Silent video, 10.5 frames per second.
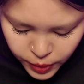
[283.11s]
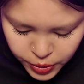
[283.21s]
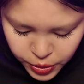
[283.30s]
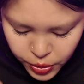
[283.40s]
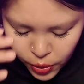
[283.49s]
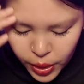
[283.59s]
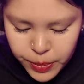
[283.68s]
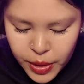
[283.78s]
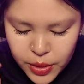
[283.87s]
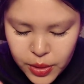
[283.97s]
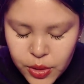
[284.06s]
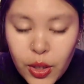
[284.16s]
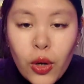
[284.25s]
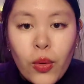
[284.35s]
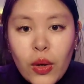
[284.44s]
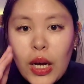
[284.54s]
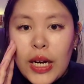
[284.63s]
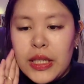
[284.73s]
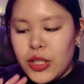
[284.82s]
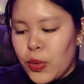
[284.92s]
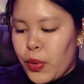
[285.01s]
Install updates. So I
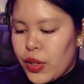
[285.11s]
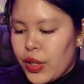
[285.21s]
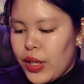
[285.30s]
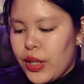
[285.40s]
need to put it